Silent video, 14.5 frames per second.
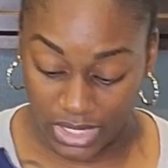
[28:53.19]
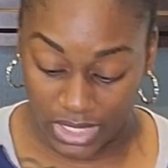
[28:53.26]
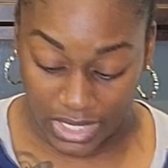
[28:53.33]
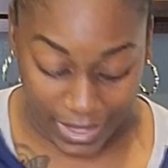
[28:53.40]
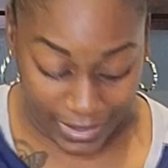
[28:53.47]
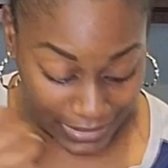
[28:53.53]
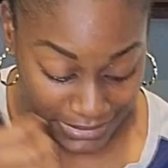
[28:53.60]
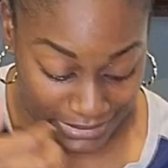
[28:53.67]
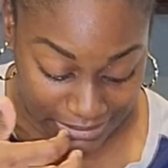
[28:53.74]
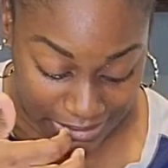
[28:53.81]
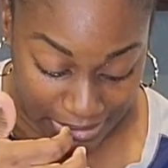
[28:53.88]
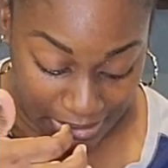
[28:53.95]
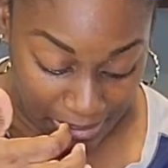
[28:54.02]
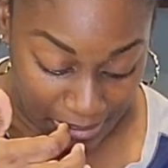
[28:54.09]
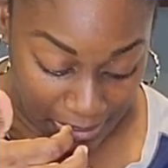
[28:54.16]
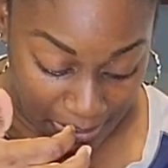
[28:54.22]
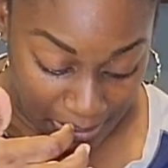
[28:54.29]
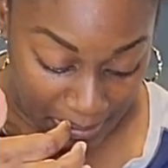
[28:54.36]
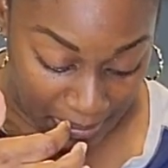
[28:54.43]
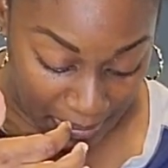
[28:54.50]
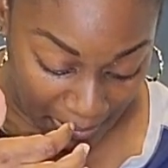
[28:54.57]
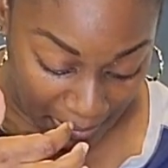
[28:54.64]
And I can see
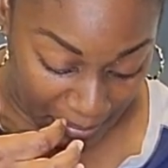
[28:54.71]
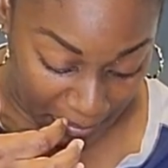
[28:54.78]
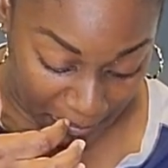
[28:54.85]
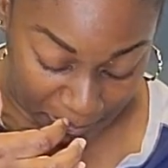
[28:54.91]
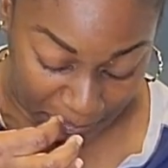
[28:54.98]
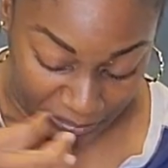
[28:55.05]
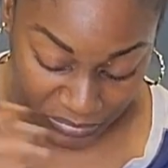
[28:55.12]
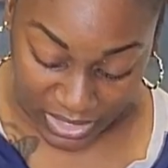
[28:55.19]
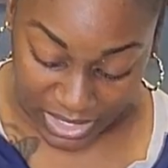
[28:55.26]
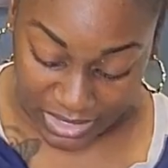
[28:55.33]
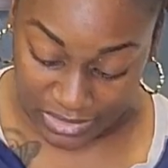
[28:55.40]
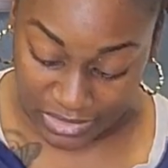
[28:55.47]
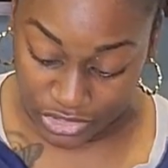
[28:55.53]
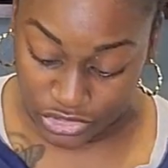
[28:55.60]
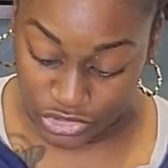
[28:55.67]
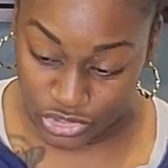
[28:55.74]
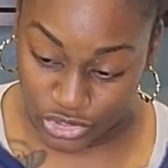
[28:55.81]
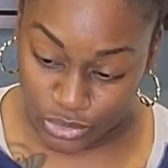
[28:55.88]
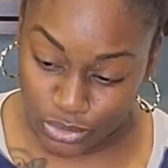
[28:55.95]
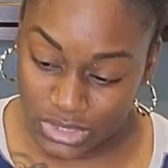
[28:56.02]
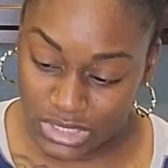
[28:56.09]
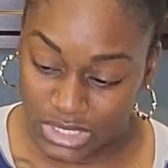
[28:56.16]
that the
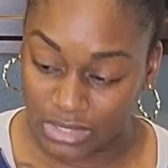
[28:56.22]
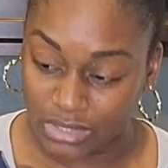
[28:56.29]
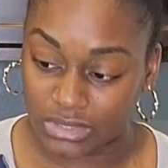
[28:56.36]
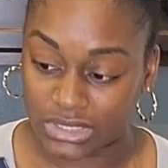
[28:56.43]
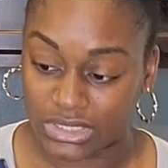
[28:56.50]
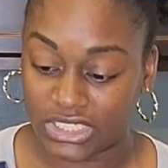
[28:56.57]
juice looks